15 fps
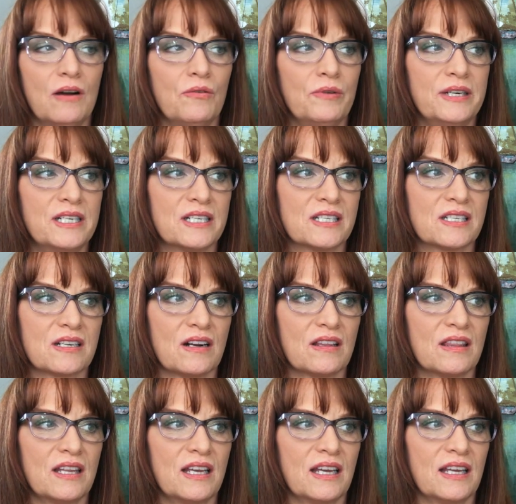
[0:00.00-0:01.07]
We just
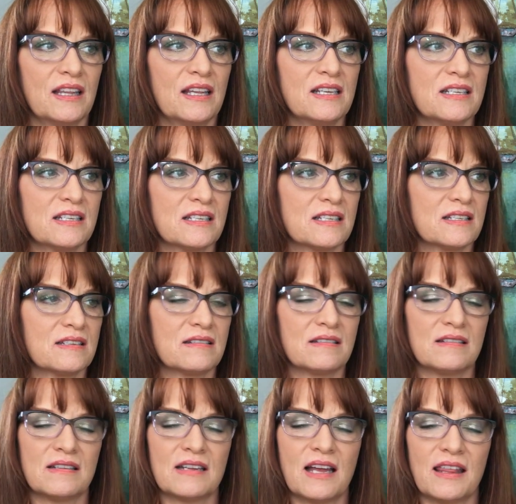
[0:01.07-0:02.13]
start thinking this is
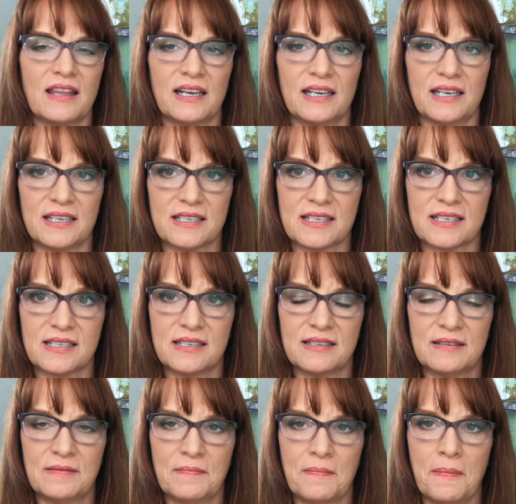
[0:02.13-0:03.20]
nothingness.
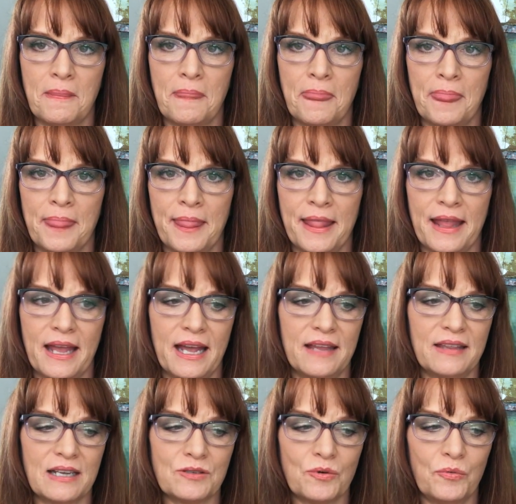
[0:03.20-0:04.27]

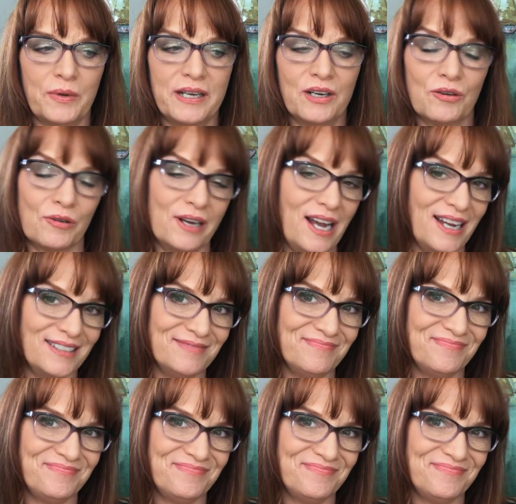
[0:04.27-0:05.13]
And that's what we create.